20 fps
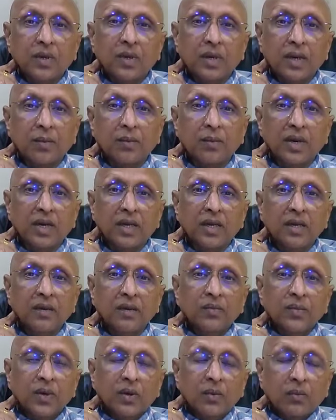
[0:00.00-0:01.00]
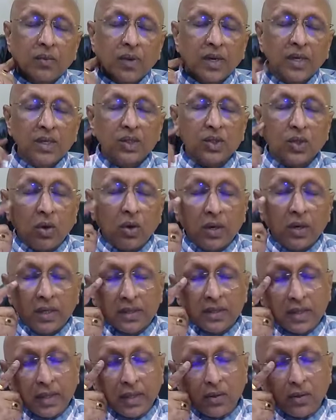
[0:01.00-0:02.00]
remedy, very
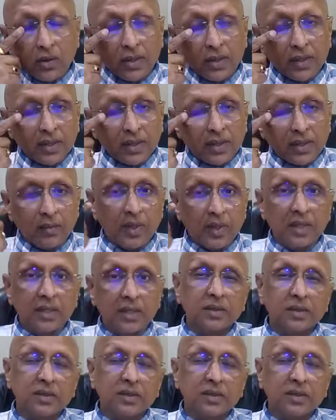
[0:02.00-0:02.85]
strongly psychotic remedy,